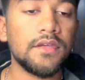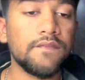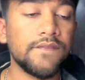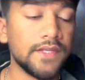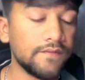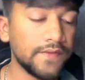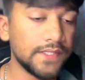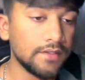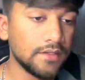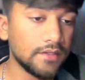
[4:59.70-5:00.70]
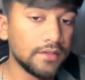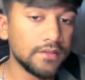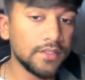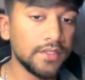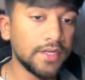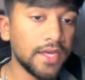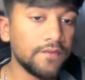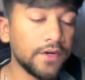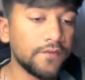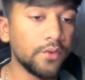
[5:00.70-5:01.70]
when the entire
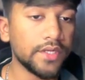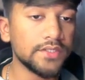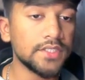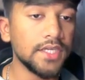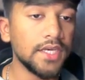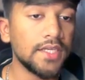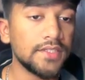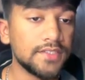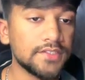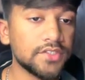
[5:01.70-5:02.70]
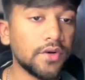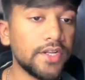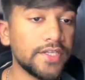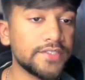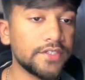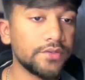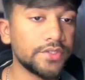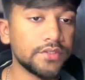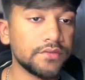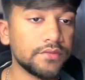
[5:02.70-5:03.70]
workflow runs, this is called an execution.